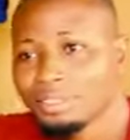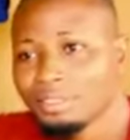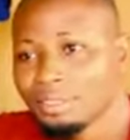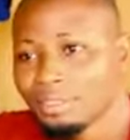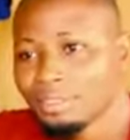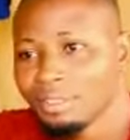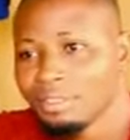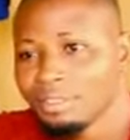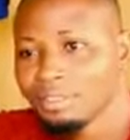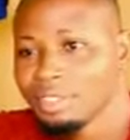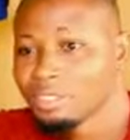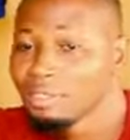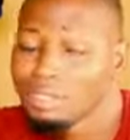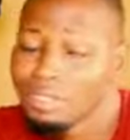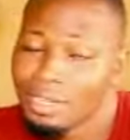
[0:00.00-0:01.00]
So
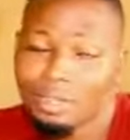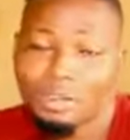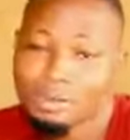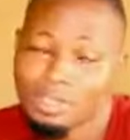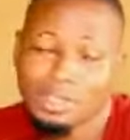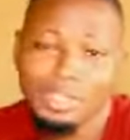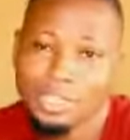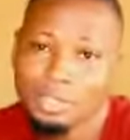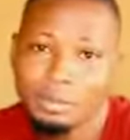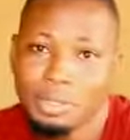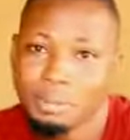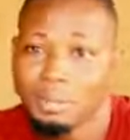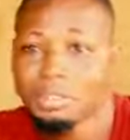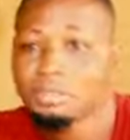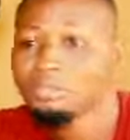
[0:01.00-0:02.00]
there's nothing that comes easy anyway.
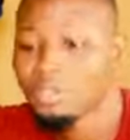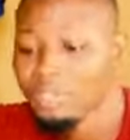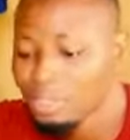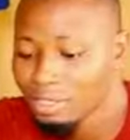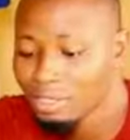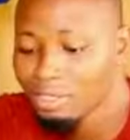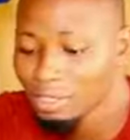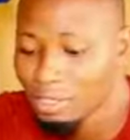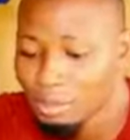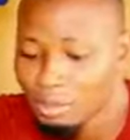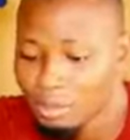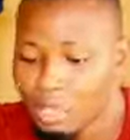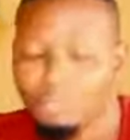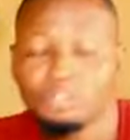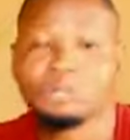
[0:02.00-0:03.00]
But fashion job,
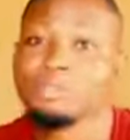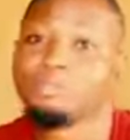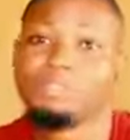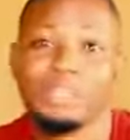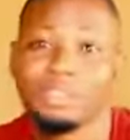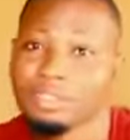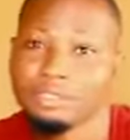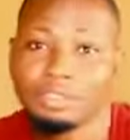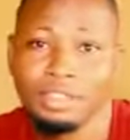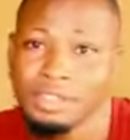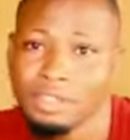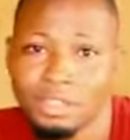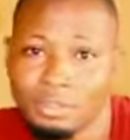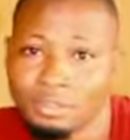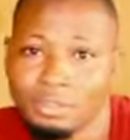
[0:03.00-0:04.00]
you have to be very
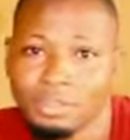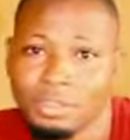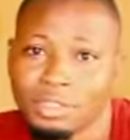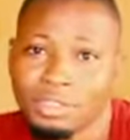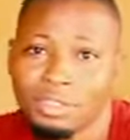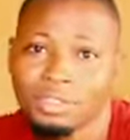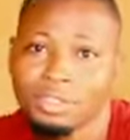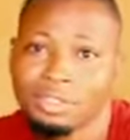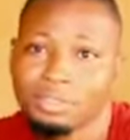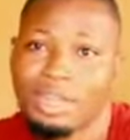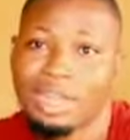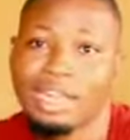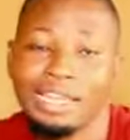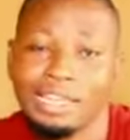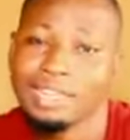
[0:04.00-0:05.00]
creative. You
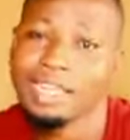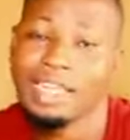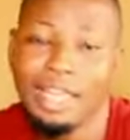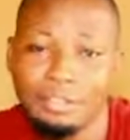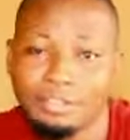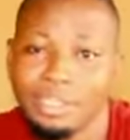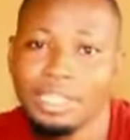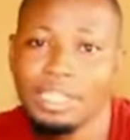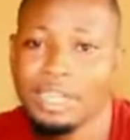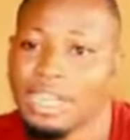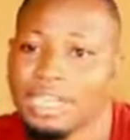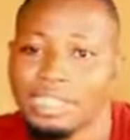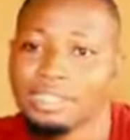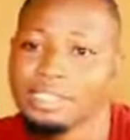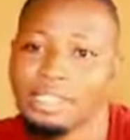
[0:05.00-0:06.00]
are learning every day,
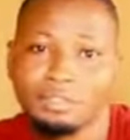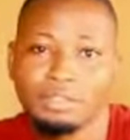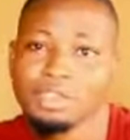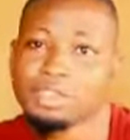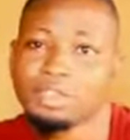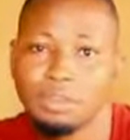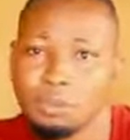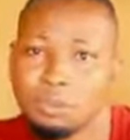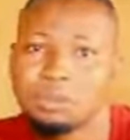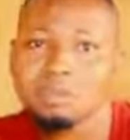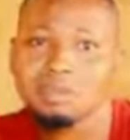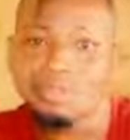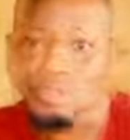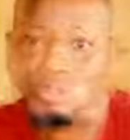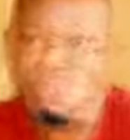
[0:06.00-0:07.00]
learning never stops.
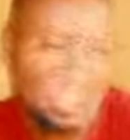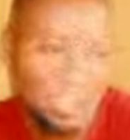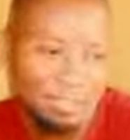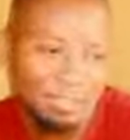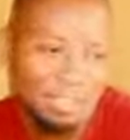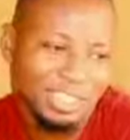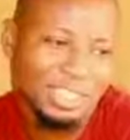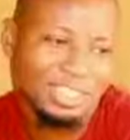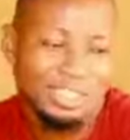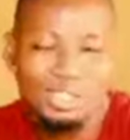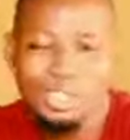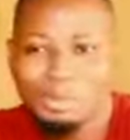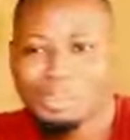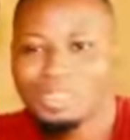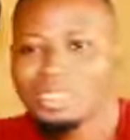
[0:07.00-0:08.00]
Yeah, fashion
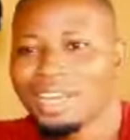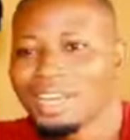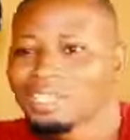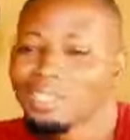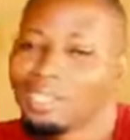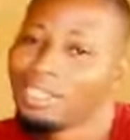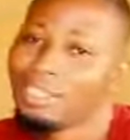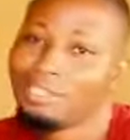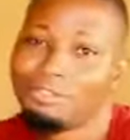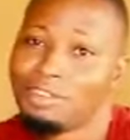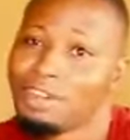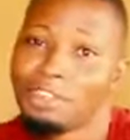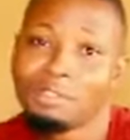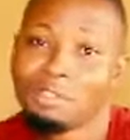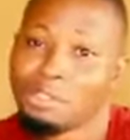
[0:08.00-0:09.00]
job is actually a
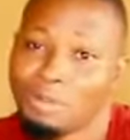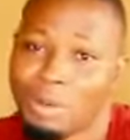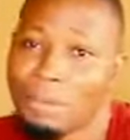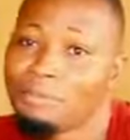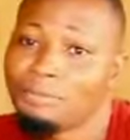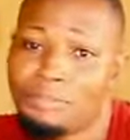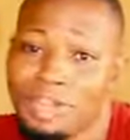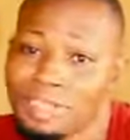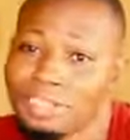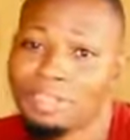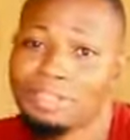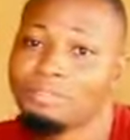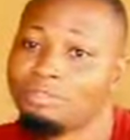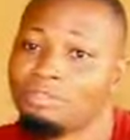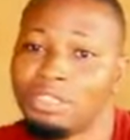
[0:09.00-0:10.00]
very good job. I'm finding
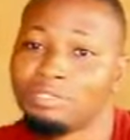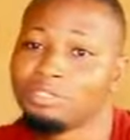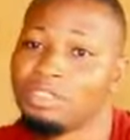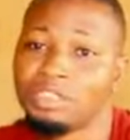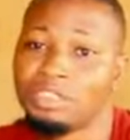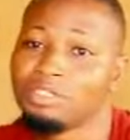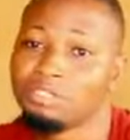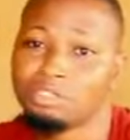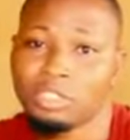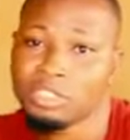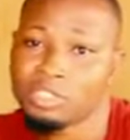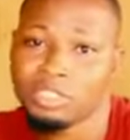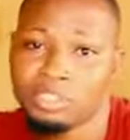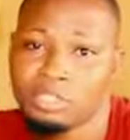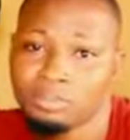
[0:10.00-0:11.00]
it very, very
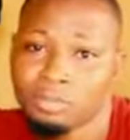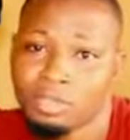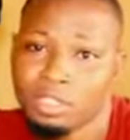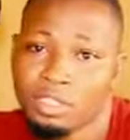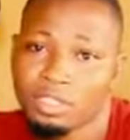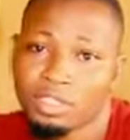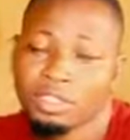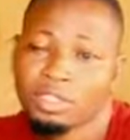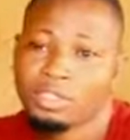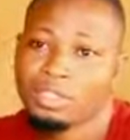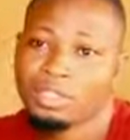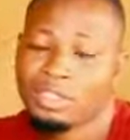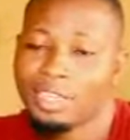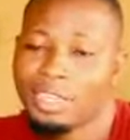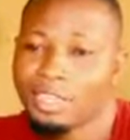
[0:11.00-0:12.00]
interesting.
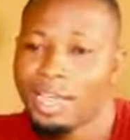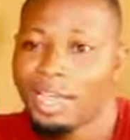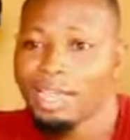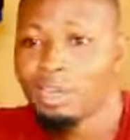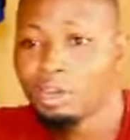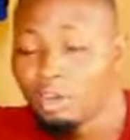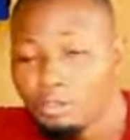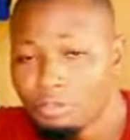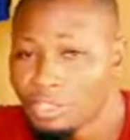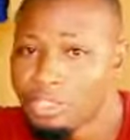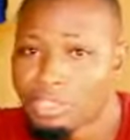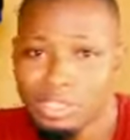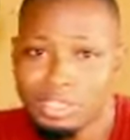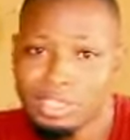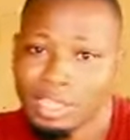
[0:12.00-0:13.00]
Yeah, I love
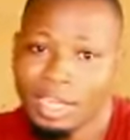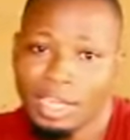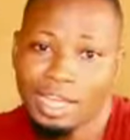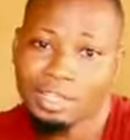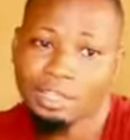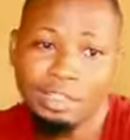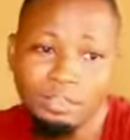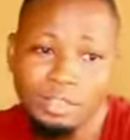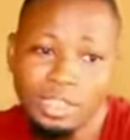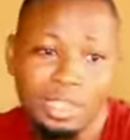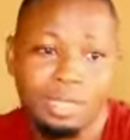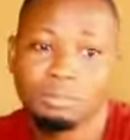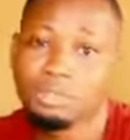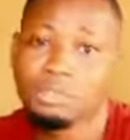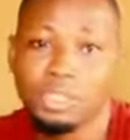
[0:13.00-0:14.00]
it. I love it
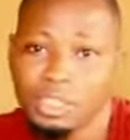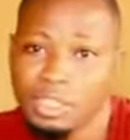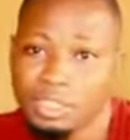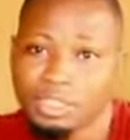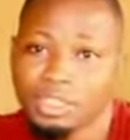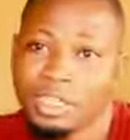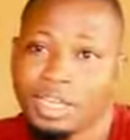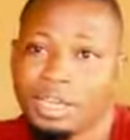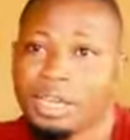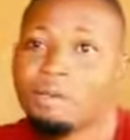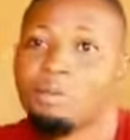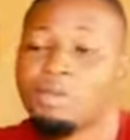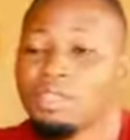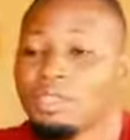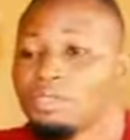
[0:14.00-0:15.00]
and I'm doing it. And I
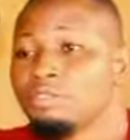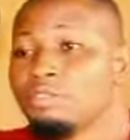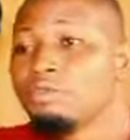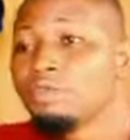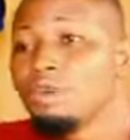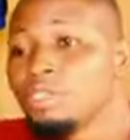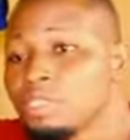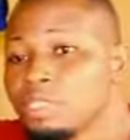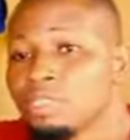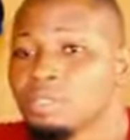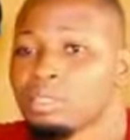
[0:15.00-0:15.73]
will even want